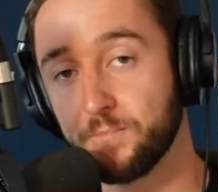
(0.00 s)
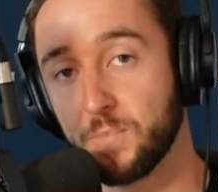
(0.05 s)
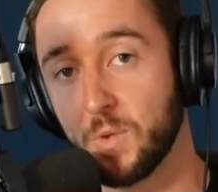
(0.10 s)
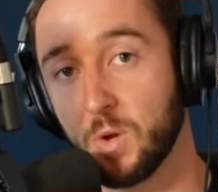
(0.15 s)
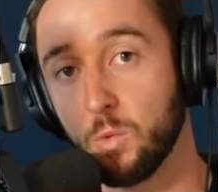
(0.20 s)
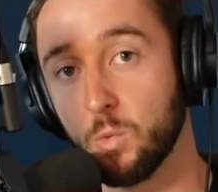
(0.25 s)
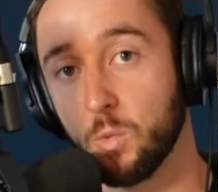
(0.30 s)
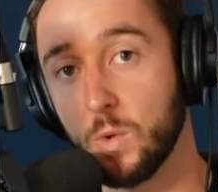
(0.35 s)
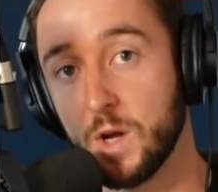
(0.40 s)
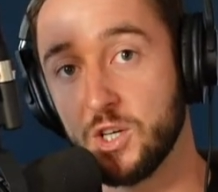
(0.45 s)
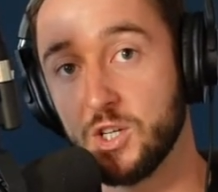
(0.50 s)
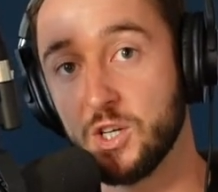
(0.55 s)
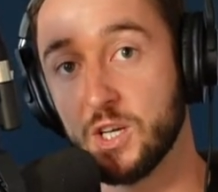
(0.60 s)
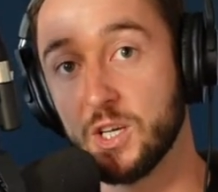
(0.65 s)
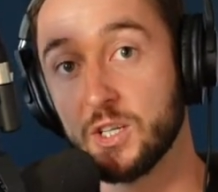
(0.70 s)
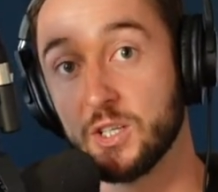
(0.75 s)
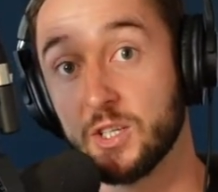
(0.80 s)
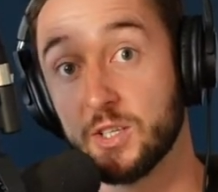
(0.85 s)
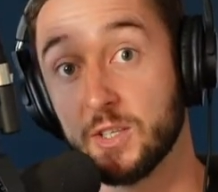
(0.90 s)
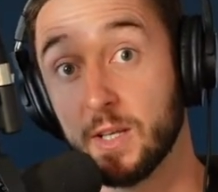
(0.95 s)
which
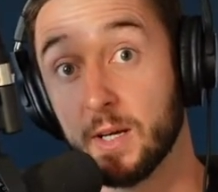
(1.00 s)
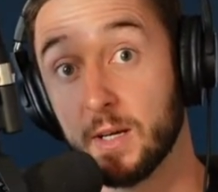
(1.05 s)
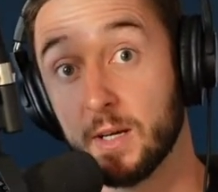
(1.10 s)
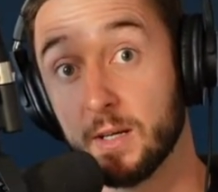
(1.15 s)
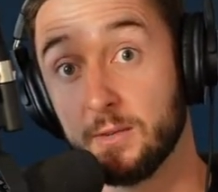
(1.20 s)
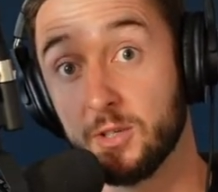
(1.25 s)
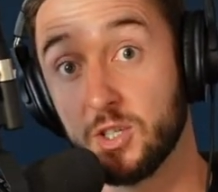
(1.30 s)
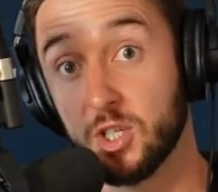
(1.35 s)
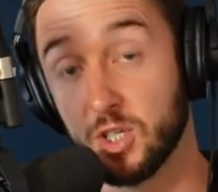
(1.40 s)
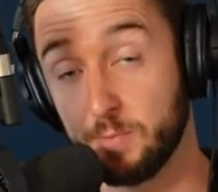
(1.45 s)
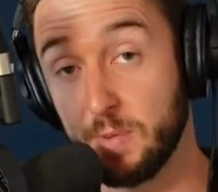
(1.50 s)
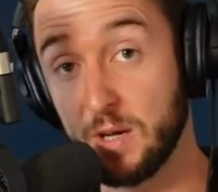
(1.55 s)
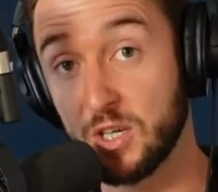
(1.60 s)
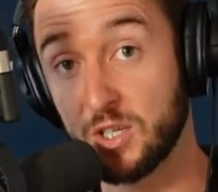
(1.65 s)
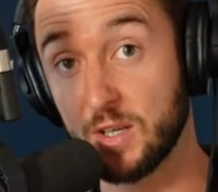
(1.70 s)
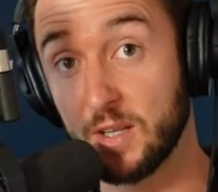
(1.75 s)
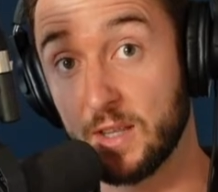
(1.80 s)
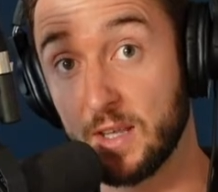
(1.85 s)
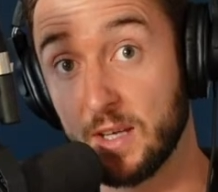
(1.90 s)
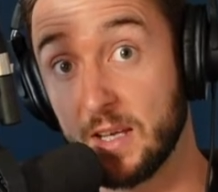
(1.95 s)
is just
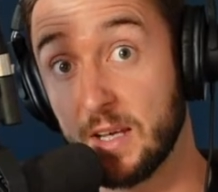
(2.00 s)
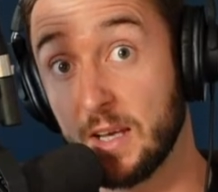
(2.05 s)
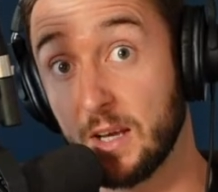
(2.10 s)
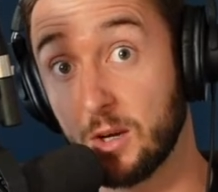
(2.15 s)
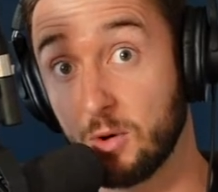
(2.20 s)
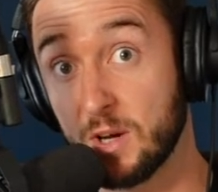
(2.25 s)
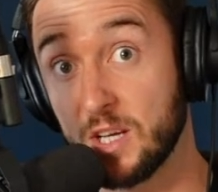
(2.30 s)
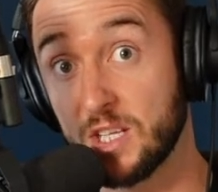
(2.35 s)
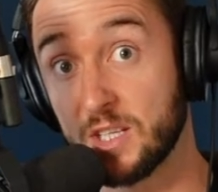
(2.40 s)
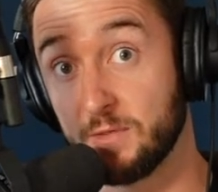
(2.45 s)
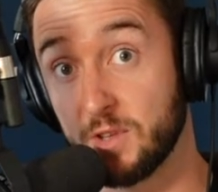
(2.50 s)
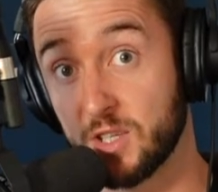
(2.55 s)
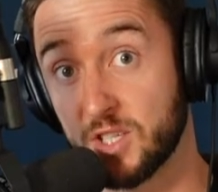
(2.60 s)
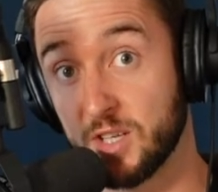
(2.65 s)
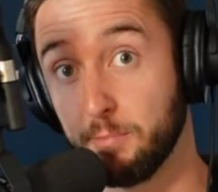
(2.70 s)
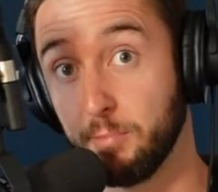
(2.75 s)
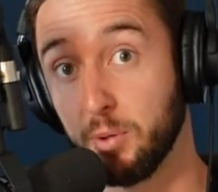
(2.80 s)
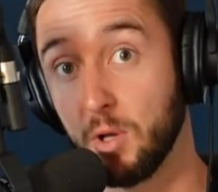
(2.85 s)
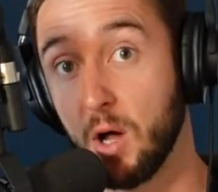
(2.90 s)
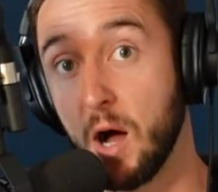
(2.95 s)
basically the increase of the
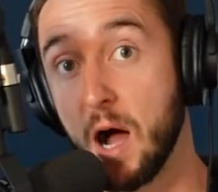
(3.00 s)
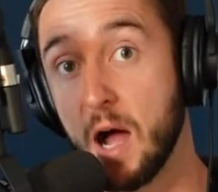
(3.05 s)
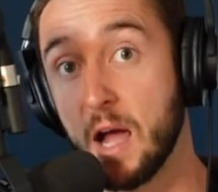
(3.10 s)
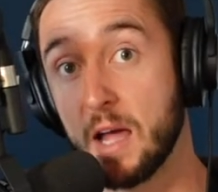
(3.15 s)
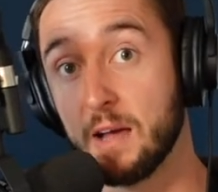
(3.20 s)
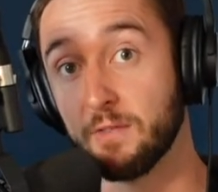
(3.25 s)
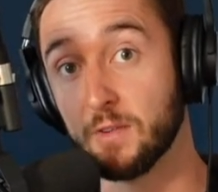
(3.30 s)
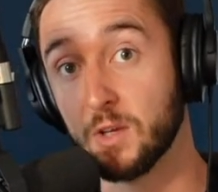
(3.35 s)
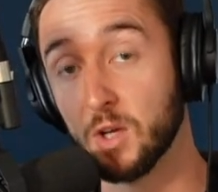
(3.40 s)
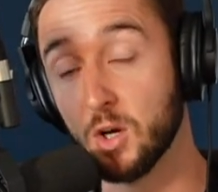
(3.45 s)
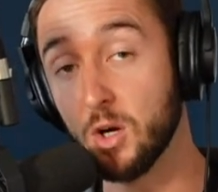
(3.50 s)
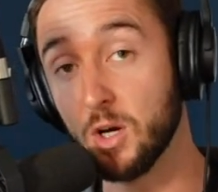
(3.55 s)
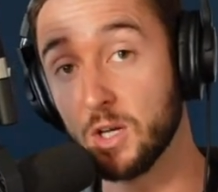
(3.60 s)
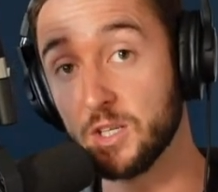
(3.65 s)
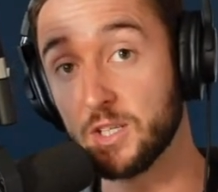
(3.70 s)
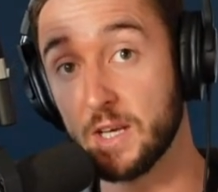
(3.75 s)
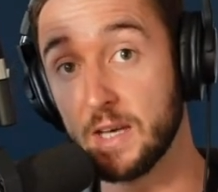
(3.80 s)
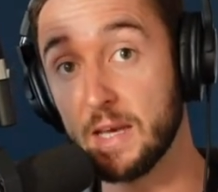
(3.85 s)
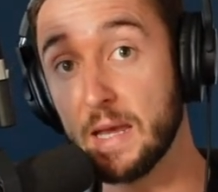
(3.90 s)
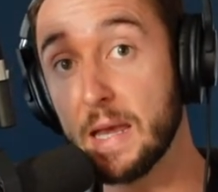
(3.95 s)
supply of
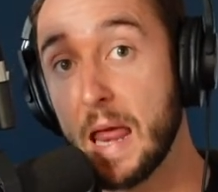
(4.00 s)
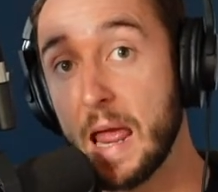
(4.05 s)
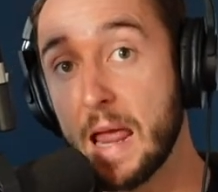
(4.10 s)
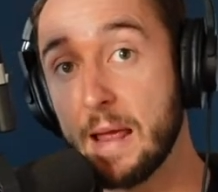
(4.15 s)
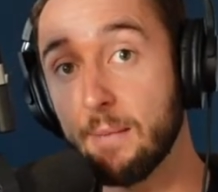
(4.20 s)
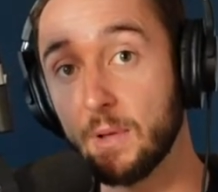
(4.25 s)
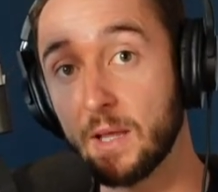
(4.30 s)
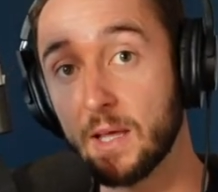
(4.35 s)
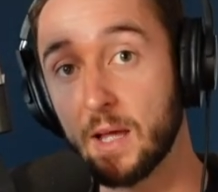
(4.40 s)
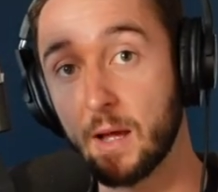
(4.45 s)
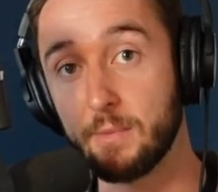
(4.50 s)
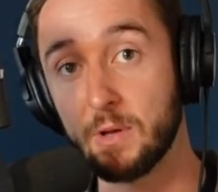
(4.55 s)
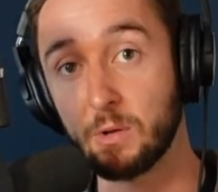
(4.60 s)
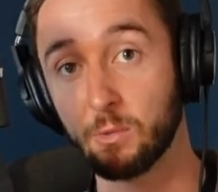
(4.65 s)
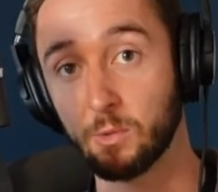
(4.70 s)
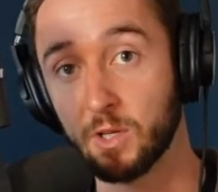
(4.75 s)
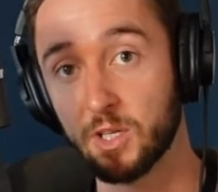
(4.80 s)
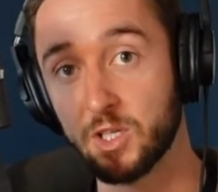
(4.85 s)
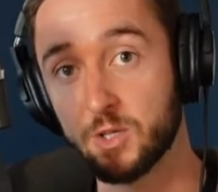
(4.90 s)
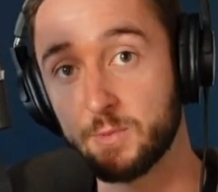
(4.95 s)
goods, and namely, I mean,
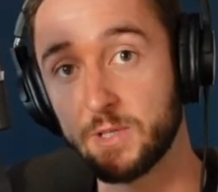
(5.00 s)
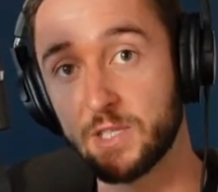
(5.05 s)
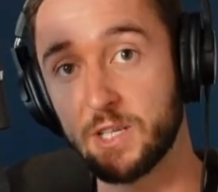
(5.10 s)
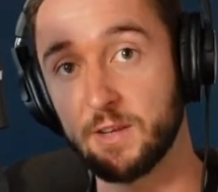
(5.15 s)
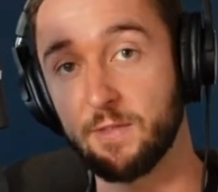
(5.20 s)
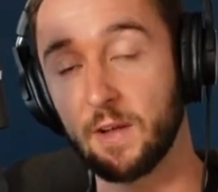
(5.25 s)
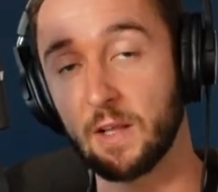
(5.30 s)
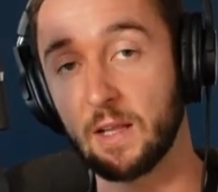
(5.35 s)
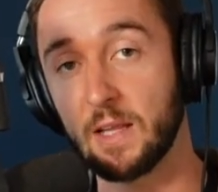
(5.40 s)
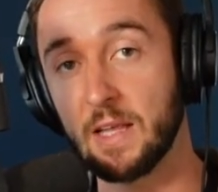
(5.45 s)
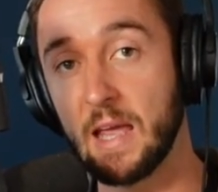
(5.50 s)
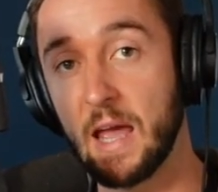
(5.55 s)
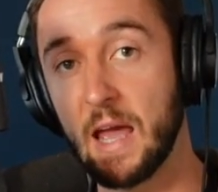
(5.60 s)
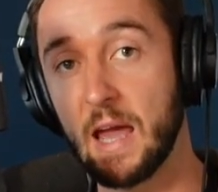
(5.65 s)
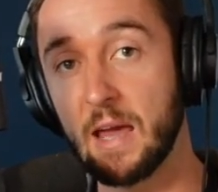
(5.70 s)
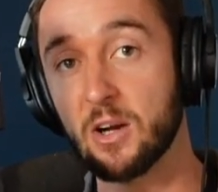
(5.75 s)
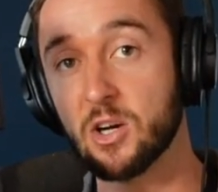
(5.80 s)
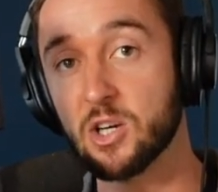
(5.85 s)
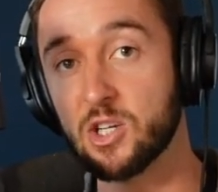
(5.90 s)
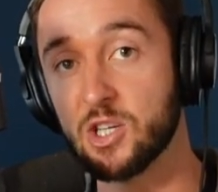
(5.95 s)
really specifically,
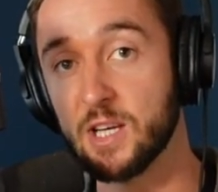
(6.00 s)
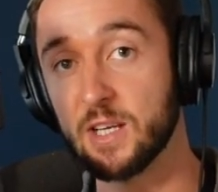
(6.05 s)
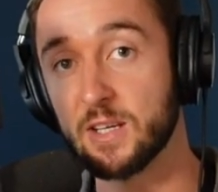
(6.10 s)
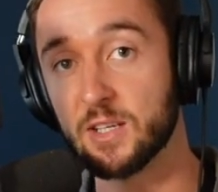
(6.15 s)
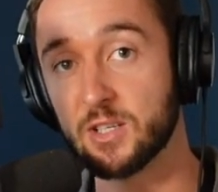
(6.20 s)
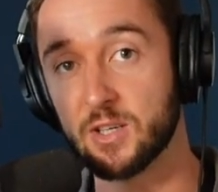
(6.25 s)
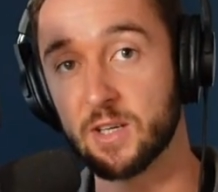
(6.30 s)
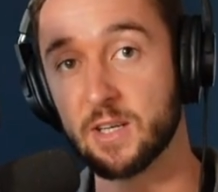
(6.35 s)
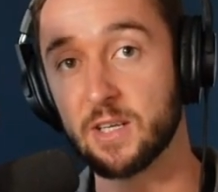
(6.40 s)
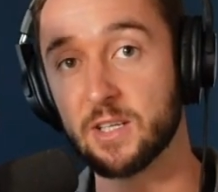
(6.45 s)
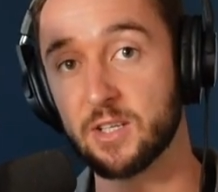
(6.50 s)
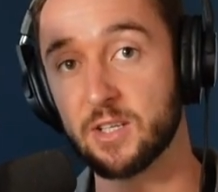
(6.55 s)
energy is